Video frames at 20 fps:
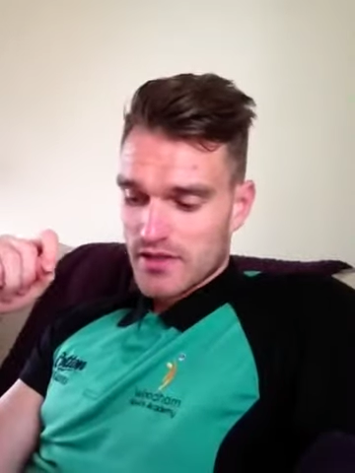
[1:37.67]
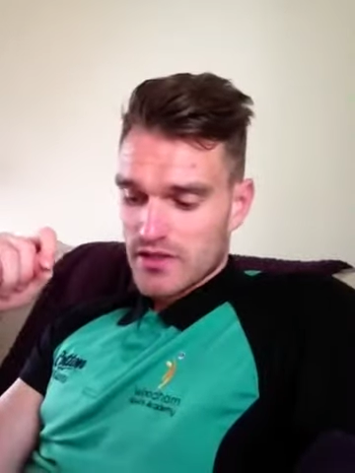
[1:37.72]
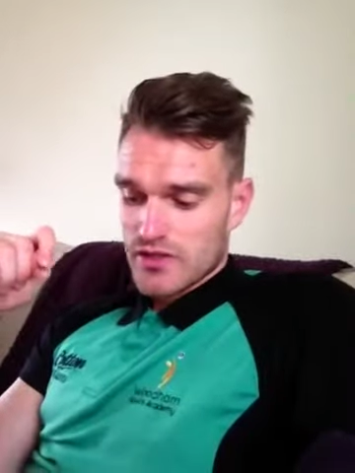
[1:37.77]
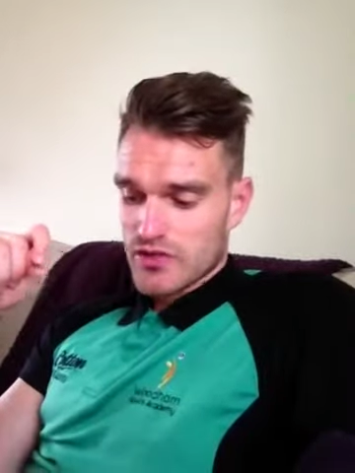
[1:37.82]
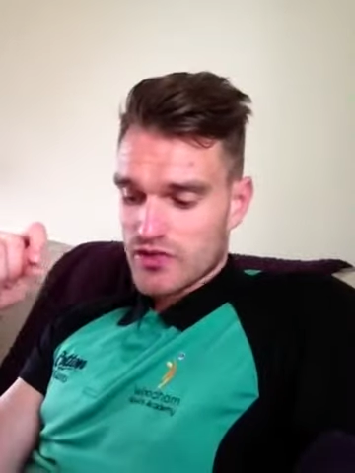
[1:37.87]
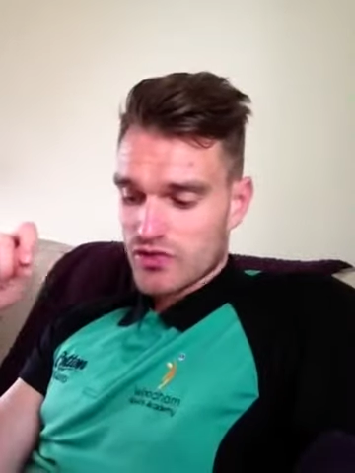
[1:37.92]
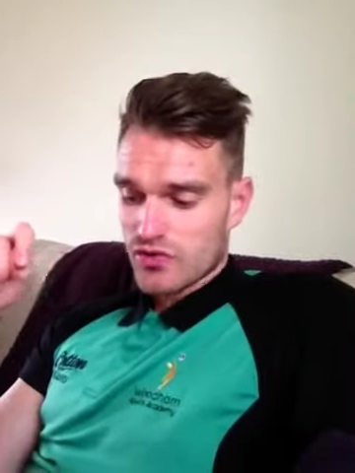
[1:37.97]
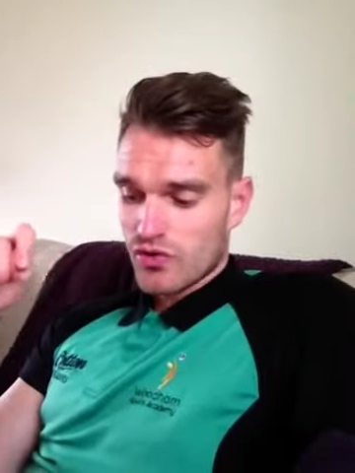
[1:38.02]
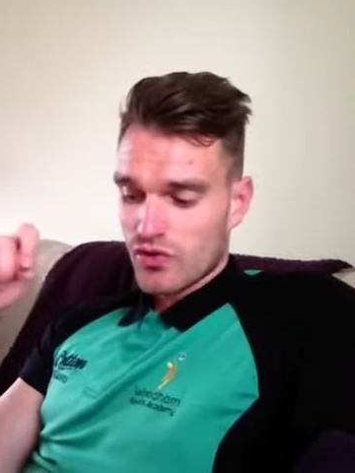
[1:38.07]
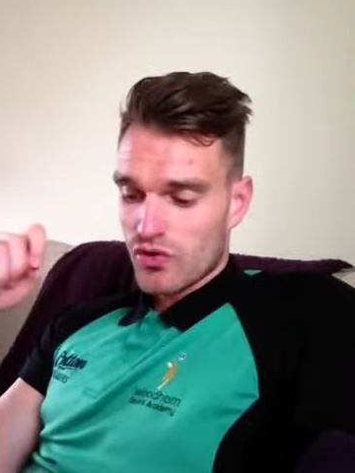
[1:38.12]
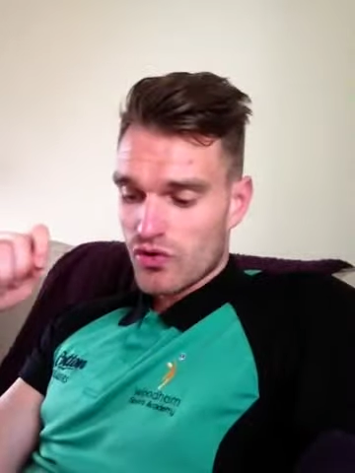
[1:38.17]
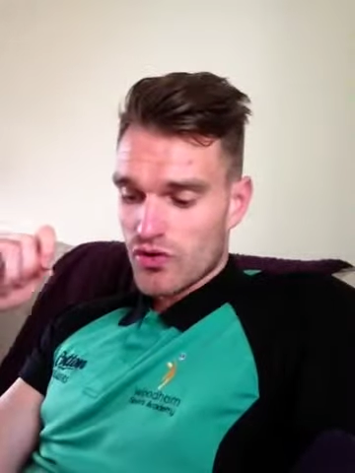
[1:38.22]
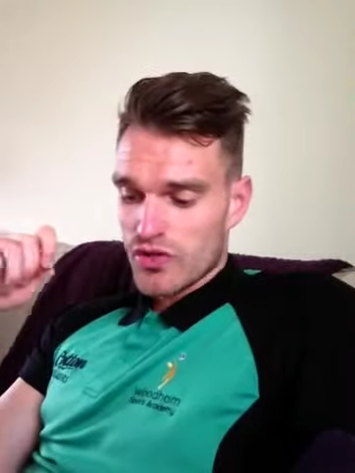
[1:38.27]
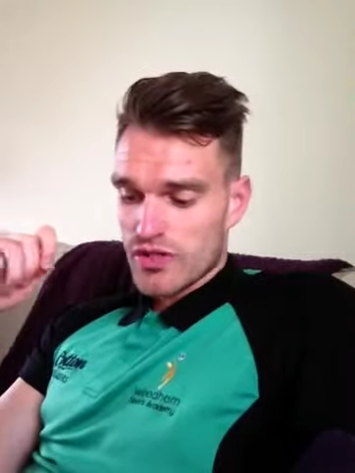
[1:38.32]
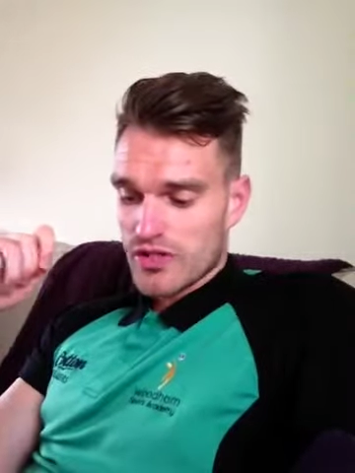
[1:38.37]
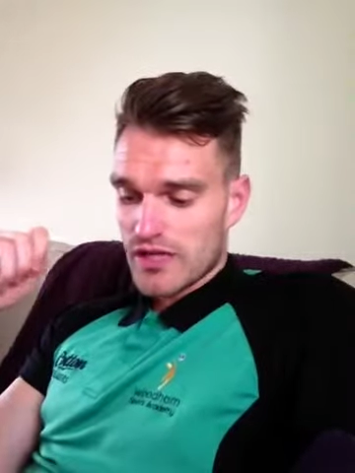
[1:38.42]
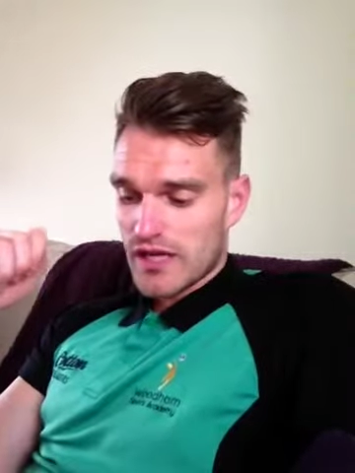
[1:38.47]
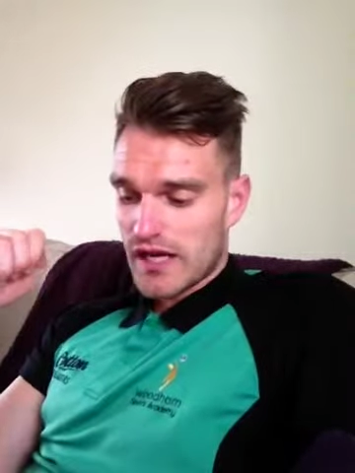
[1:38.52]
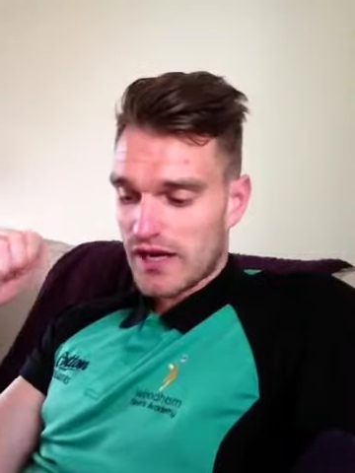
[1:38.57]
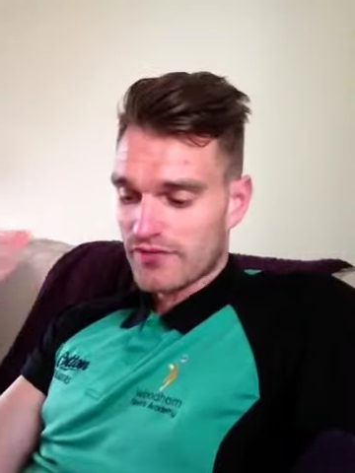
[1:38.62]
So
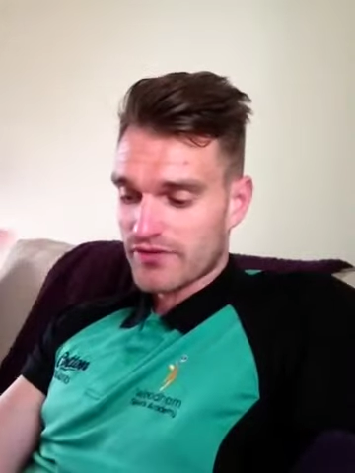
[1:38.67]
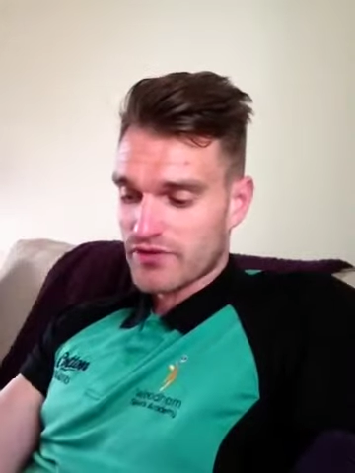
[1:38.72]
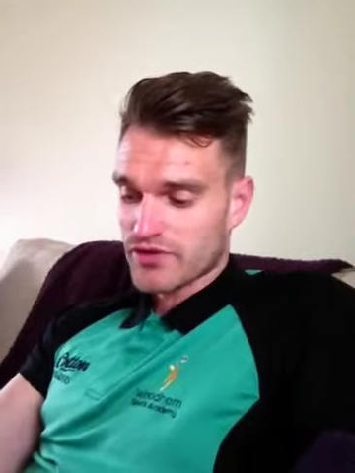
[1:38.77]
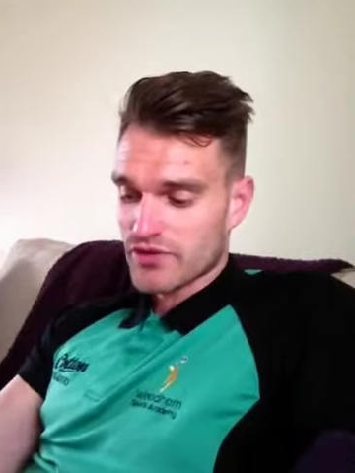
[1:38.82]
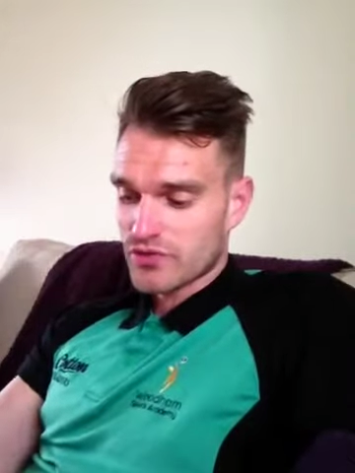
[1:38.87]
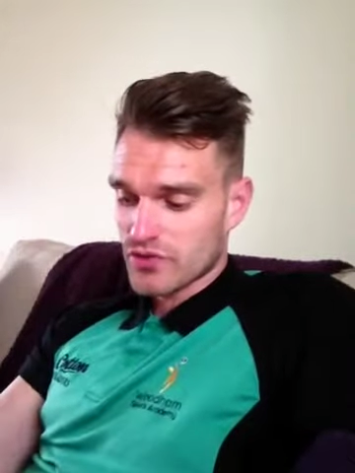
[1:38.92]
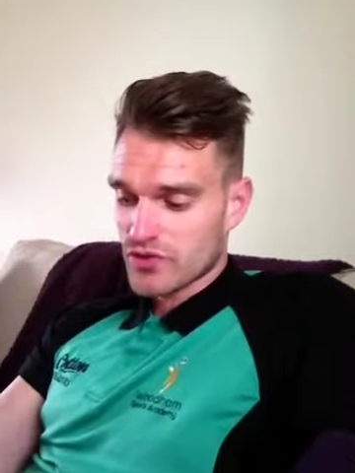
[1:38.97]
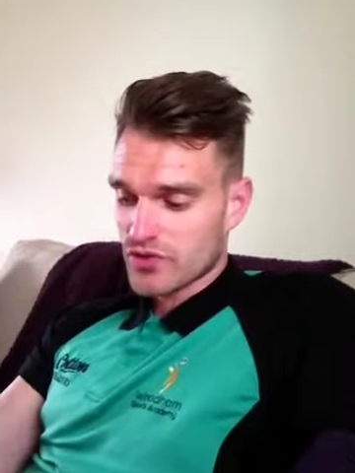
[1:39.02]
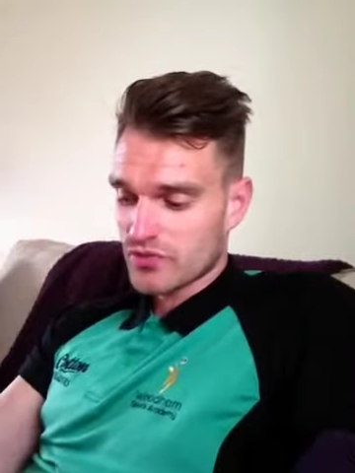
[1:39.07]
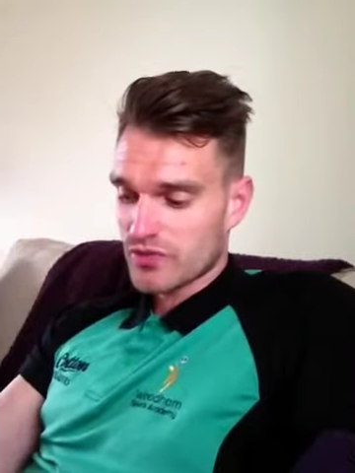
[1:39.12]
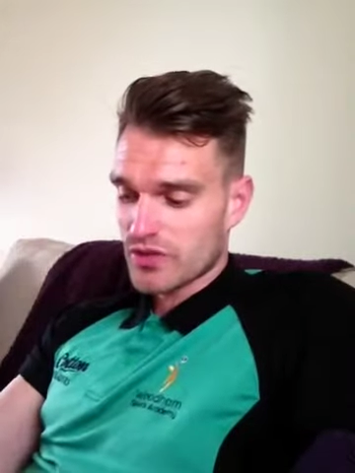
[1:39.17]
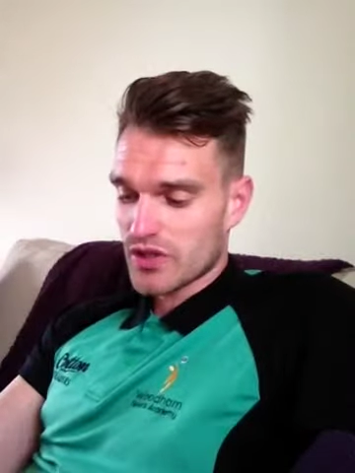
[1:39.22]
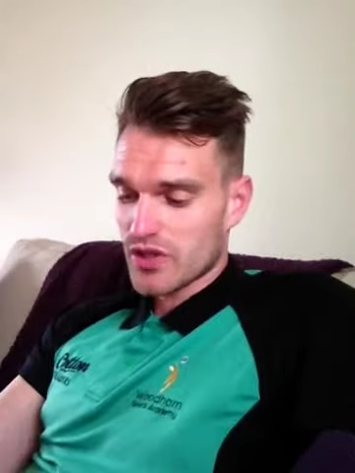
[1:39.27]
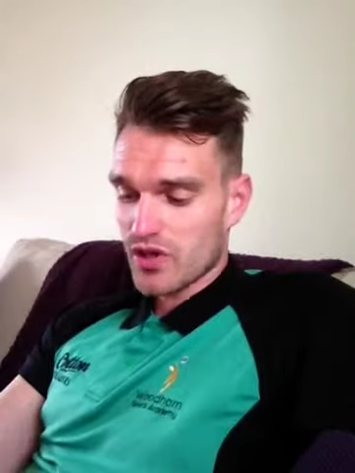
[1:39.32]
you have to do something